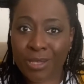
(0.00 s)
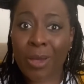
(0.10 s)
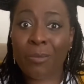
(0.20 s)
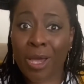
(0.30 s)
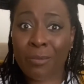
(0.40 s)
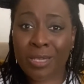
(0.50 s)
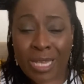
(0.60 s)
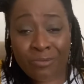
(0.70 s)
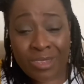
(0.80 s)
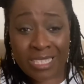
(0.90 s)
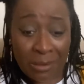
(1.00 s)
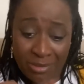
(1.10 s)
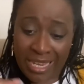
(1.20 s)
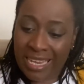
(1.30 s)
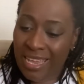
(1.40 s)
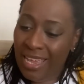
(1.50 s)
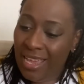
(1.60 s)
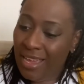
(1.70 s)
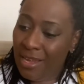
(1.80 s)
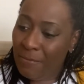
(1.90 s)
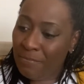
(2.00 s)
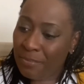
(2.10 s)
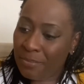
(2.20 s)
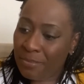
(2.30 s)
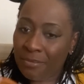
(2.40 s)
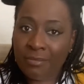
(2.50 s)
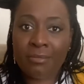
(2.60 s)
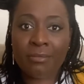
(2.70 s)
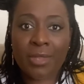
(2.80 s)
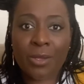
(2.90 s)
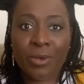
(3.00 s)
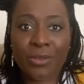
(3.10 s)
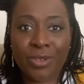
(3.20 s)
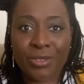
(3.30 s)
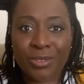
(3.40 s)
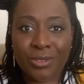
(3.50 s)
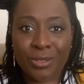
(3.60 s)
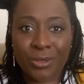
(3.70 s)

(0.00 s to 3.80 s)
That might become something quite fun to